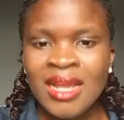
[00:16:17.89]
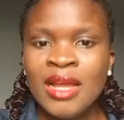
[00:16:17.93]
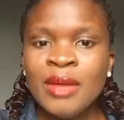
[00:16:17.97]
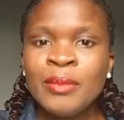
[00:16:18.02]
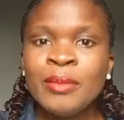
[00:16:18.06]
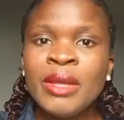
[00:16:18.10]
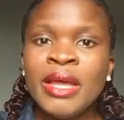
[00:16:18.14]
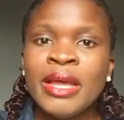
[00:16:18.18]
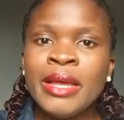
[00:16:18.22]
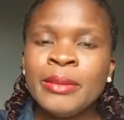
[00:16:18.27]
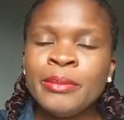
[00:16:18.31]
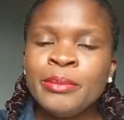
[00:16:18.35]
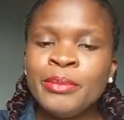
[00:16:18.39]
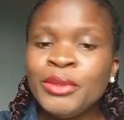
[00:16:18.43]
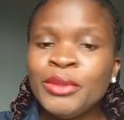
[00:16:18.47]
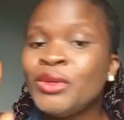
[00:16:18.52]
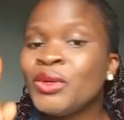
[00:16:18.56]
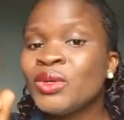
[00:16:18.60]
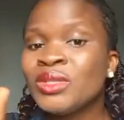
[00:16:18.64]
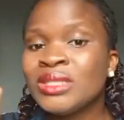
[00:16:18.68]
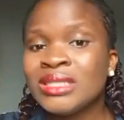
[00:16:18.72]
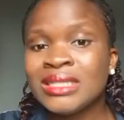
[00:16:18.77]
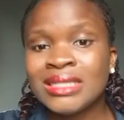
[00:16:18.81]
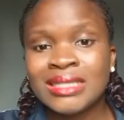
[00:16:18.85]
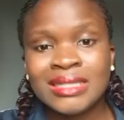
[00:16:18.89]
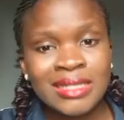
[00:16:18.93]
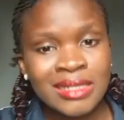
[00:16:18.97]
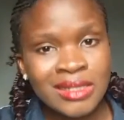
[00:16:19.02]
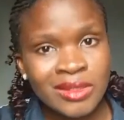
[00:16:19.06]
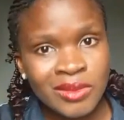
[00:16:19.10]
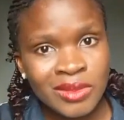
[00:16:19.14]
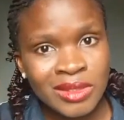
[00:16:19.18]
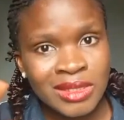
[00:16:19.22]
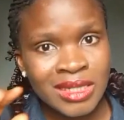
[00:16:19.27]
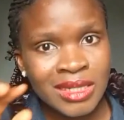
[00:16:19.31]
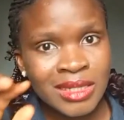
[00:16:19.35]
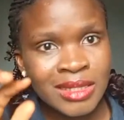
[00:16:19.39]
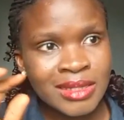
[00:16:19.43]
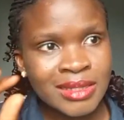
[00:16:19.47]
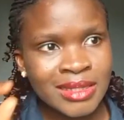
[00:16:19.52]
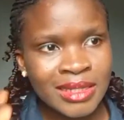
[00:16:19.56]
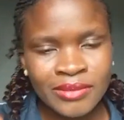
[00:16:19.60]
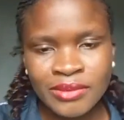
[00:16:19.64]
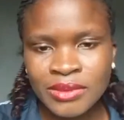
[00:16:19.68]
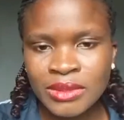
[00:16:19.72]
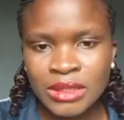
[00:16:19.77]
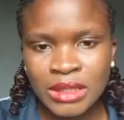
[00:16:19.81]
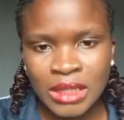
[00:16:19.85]
And beyond skills is
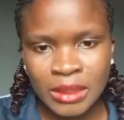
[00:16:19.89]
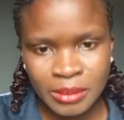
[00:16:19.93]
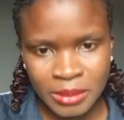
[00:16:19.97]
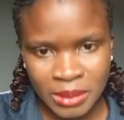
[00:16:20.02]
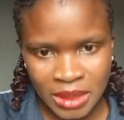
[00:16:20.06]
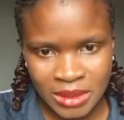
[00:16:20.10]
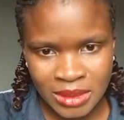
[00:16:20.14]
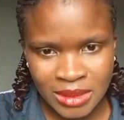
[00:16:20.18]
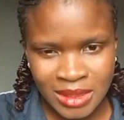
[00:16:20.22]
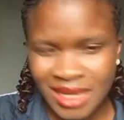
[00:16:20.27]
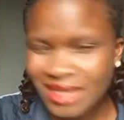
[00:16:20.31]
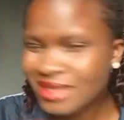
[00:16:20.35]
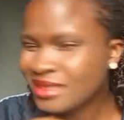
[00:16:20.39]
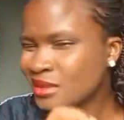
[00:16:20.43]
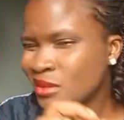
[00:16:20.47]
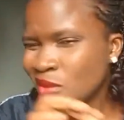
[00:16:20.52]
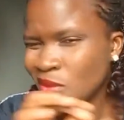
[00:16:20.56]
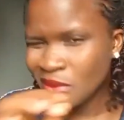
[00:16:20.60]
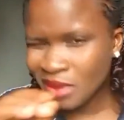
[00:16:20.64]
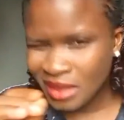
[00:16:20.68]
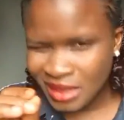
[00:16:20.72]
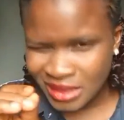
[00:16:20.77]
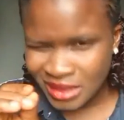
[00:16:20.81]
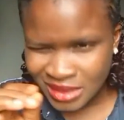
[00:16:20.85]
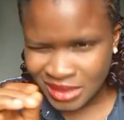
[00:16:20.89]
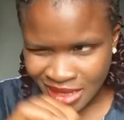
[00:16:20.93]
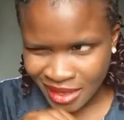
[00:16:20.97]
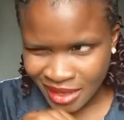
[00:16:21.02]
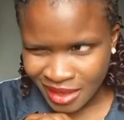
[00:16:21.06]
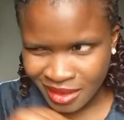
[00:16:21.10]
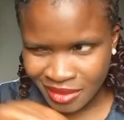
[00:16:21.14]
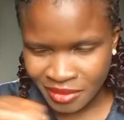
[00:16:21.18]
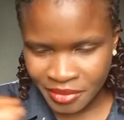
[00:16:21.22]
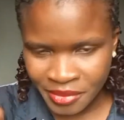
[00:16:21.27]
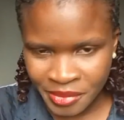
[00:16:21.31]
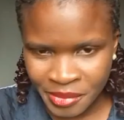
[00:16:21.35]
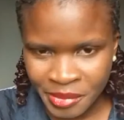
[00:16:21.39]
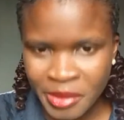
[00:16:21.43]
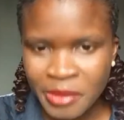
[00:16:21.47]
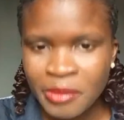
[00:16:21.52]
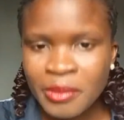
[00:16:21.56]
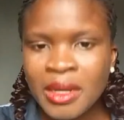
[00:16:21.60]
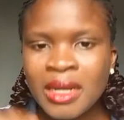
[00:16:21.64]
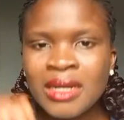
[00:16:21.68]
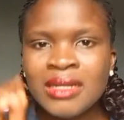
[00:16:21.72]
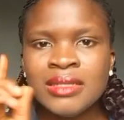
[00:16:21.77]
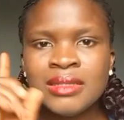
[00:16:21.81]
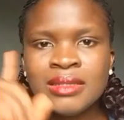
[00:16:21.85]
7 chapters, as long as I can remember,
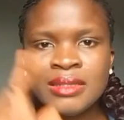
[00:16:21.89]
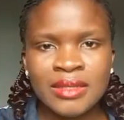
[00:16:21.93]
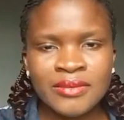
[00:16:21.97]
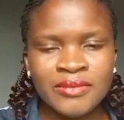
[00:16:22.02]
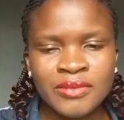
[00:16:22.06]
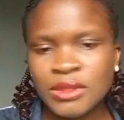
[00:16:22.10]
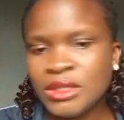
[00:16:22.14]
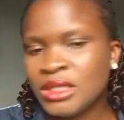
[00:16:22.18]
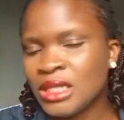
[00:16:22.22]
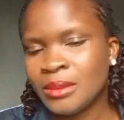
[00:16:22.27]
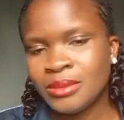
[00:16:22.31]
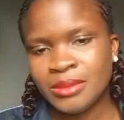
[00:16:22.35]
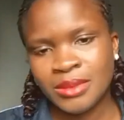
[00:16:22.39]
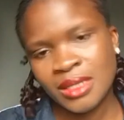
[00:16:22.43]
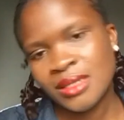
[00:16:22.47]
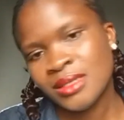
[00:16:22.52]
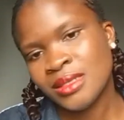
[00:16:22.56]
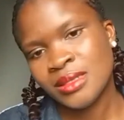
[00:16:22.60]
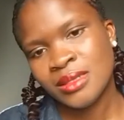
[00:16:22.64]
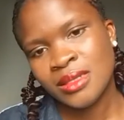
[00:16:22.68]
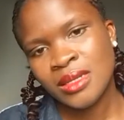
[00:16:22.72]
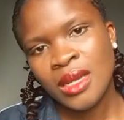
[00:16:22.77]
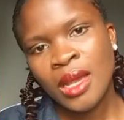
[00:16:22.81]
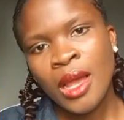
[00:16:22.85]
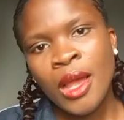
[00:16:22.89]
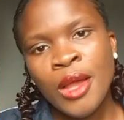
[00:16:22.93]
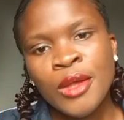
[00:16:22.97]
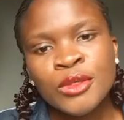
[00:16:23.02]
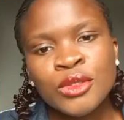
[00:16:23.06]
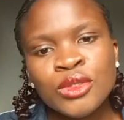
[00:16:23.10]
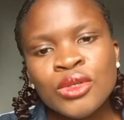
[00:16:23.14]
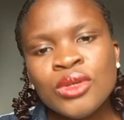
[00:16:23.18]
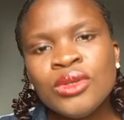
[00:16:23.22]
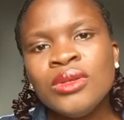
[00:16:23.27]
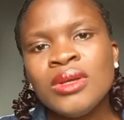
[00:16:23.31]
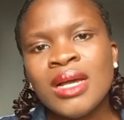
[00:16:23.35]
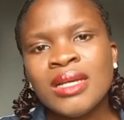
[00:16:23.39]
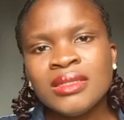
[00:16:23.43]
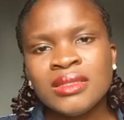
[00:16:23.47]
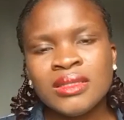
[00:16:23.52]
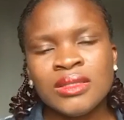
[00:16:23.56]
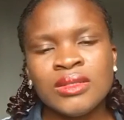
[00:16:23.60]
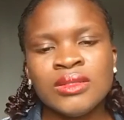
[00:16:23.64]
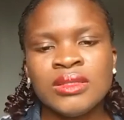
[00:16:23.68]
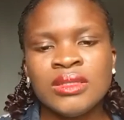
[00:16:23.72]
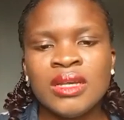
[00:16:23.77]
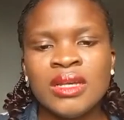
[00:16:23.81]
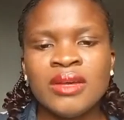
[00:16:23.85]
7 chapters. So you ask
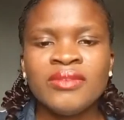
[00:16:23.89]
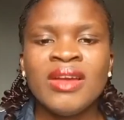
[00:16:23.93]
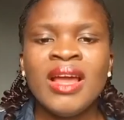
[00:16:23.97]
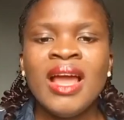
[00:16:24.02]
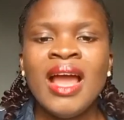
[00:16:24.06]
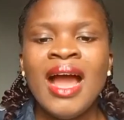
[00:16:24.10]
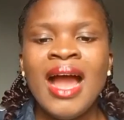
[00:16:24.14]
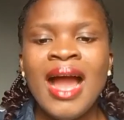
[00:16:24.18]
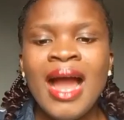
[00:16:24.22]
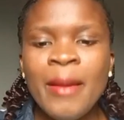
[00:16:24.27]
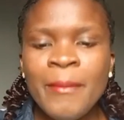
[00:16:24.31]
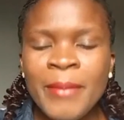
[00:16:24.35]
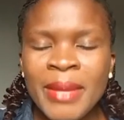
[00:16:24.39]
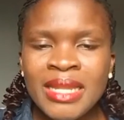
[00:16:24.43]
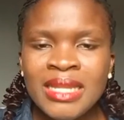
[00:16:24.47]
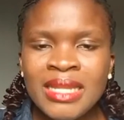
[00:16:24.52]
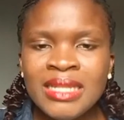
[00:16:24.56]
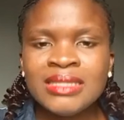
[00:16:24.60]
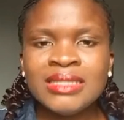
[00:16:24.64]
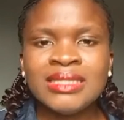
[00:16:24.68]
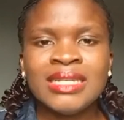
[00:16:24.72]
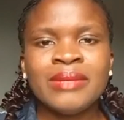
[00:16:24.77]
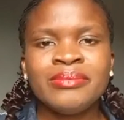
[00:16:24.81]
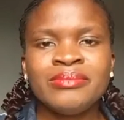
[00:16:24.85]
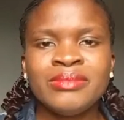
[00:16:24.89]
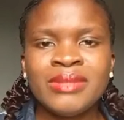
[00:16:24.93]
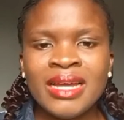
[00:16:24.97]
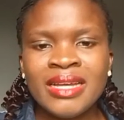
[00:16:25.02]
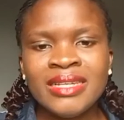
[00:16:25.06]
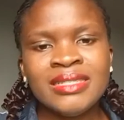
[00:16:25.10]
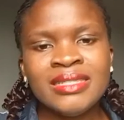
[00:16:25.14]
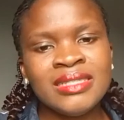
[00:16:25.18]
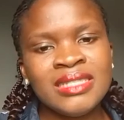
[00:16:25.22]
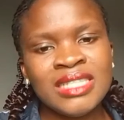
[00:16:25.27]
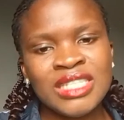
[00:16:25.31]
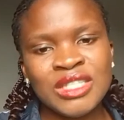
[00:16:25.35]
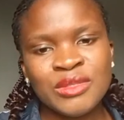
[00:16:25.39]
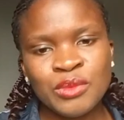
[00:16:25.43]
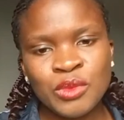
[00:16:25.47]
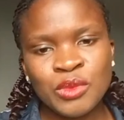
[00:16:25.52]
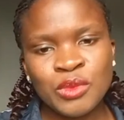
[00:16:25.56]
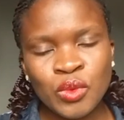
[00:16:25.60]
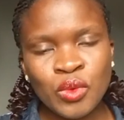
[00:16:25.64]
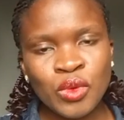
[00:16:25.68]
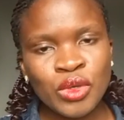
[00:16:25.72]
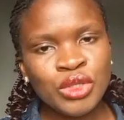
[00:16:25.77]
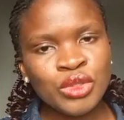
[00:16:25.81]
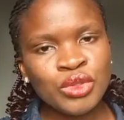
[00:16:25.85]
yourself, how many chapter is this book
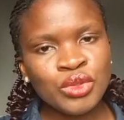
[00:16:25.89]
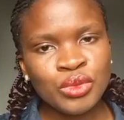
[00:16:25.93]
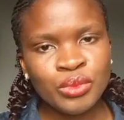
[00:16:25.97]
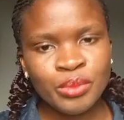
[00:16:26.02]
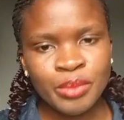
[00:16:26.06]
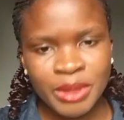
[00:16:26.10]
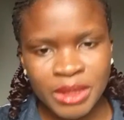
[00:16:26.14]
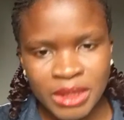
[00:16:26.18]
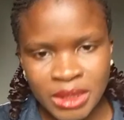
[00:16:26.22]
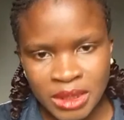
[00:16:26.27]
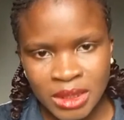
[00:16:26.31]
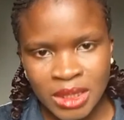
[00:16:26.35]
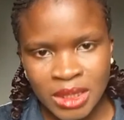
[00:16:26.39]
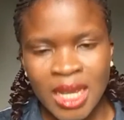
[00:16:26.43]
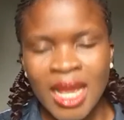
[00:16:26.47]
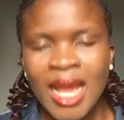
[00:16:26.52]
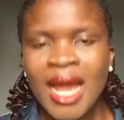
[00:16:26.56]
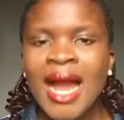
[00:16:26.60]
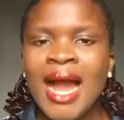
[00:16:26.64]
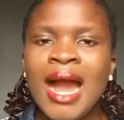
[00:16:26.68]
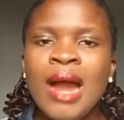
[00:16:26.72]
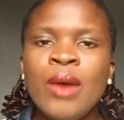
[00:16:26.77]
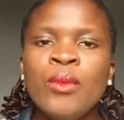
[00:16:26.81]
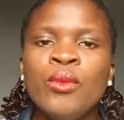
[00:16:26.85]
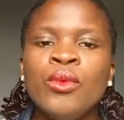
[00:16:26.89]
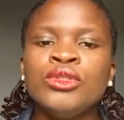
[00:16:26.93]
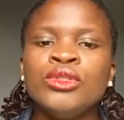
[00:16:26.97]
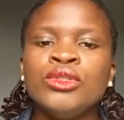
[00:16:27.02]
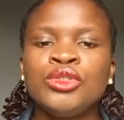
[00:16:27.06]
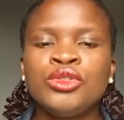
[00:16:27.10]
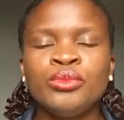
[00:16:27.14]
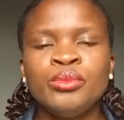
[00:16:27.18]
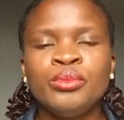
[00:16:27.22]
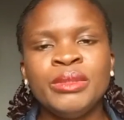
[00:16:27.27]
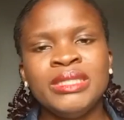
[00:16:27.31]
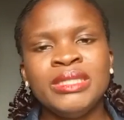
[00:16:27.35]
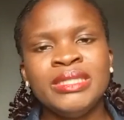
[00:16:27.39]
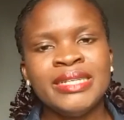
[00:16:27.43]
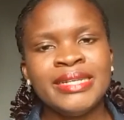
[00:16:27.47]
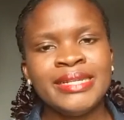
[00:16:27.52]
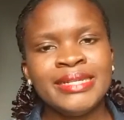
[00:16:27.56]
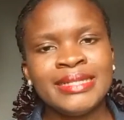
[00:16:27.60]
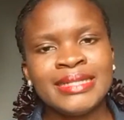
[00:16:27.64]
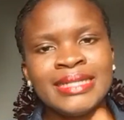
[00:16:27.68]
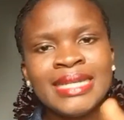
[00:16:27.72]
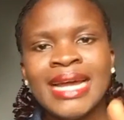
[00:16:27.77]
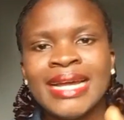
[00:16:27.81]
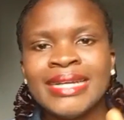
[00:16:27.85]
going to be, and what should be the
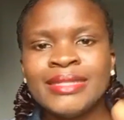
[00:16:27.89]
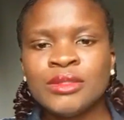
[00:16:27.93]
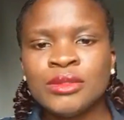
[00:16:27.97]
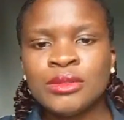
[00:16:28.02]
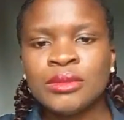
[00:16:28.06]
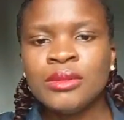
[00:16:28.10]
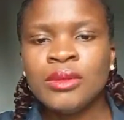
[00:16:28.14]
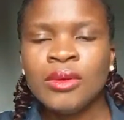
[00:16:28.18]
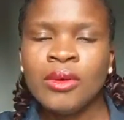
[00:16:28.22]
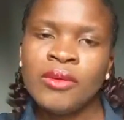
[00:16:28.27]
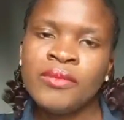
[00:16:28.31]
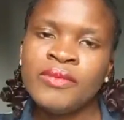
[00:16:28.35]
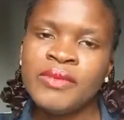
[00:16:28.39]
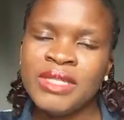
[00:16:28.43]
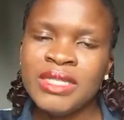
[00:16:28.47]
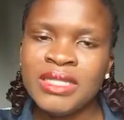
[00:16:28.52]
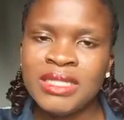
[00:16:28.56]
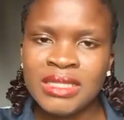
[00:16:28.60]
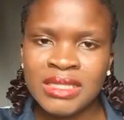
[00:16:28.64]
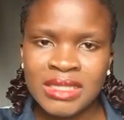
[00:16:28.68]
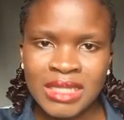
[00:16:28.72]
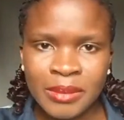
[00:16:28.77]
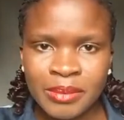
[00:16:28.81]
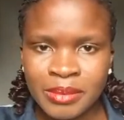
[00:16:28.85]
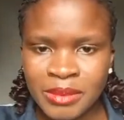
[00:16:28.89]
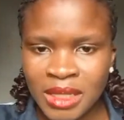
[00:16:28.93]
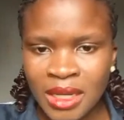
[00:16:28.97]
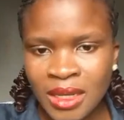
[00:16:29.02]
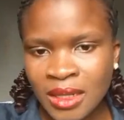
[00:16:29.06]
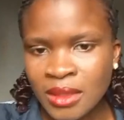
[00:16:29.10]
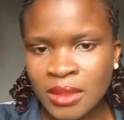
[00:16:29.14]
title of each chapter?